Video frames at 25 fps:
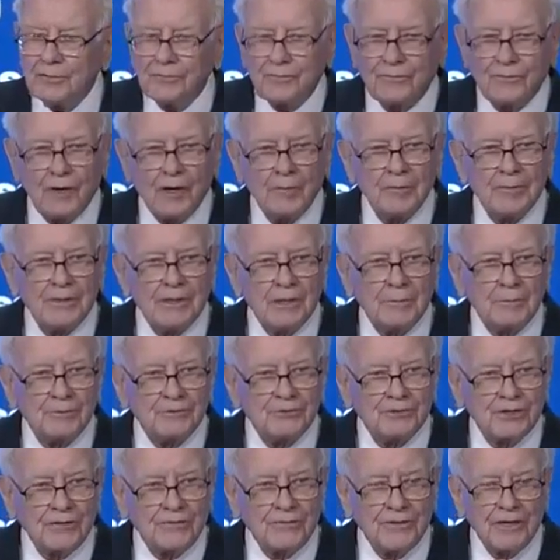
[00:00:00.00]
from in the
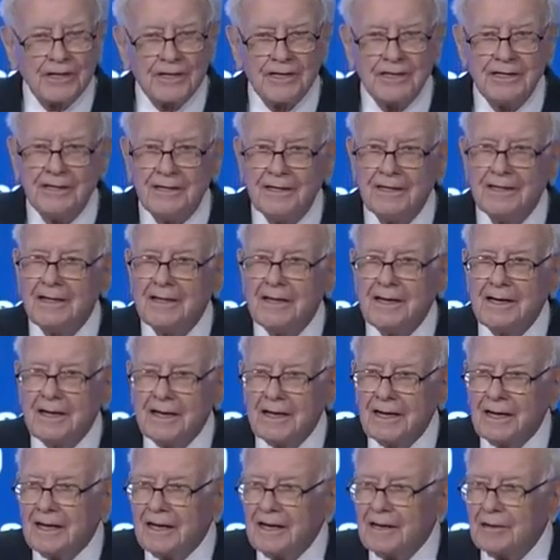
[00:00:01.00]
Pacific,
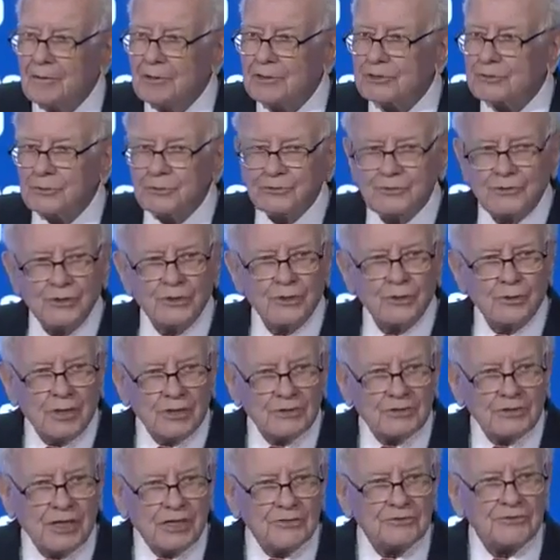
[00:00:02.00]
which was the
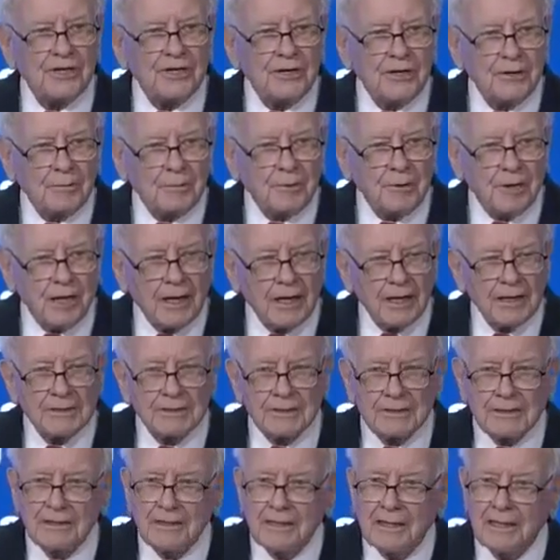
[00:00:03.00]
USS
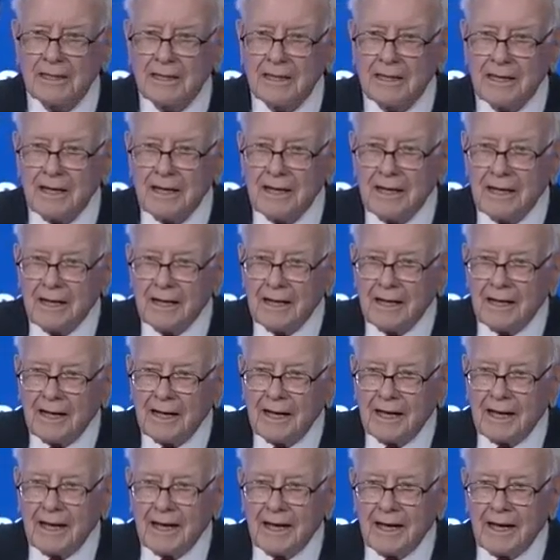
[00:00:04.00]
Enterprise.
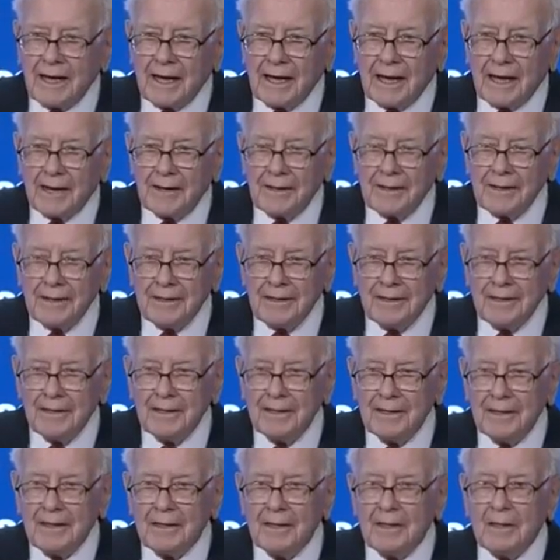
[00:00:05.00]
And
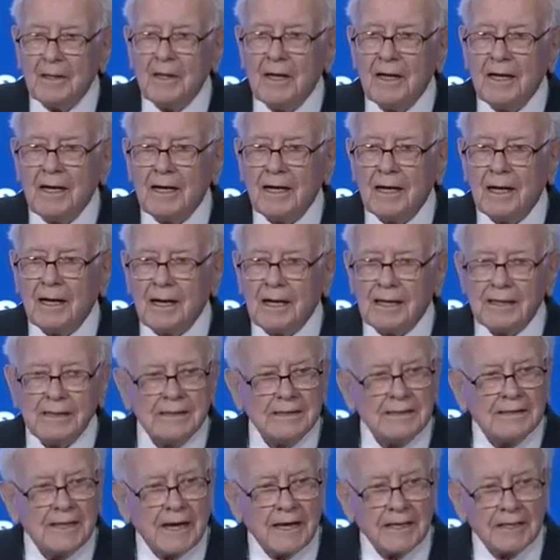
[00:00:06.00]

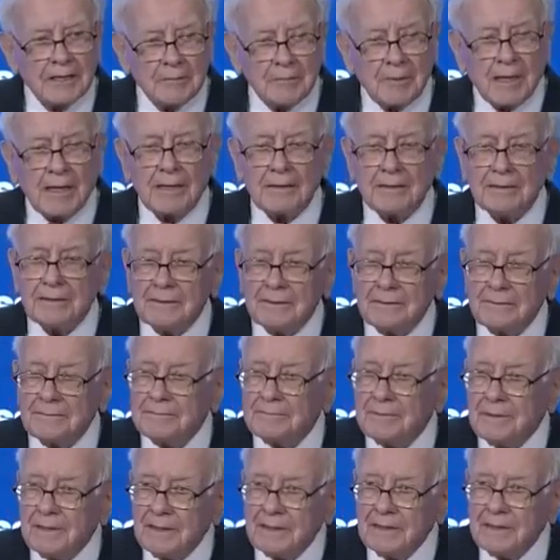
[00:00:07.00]
he died about
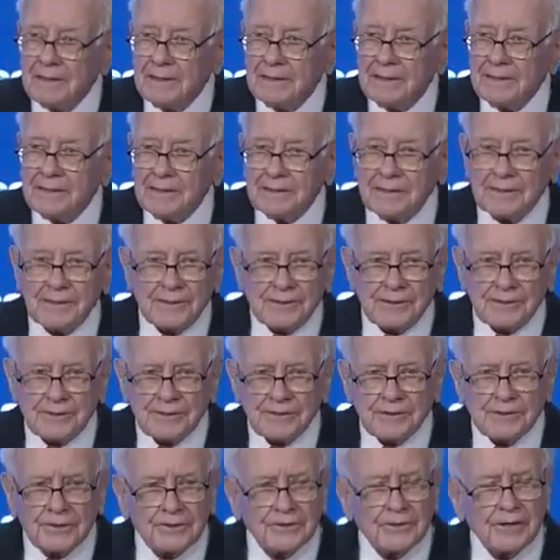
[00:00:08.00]
a
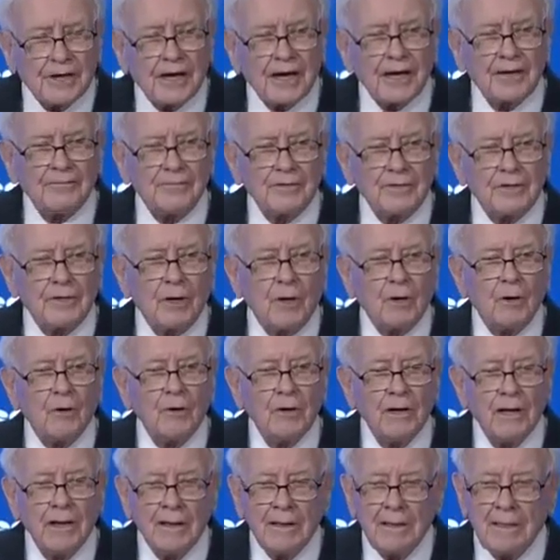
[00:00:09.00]
year and a half
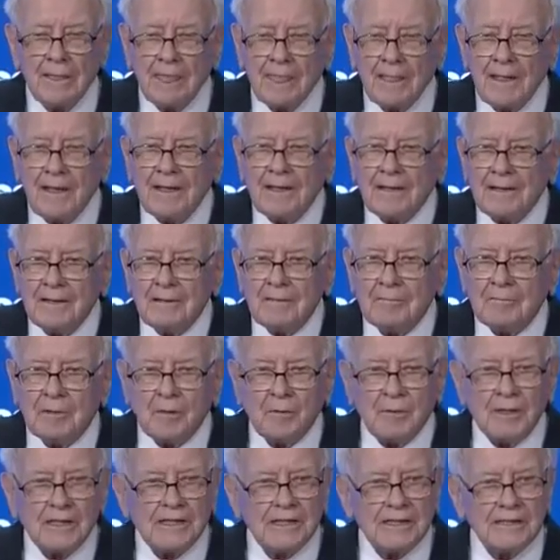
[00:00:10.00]
ago.
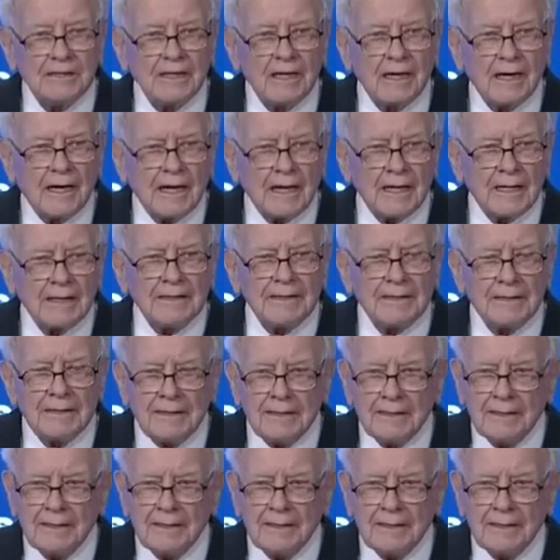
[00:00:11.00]
But when he died,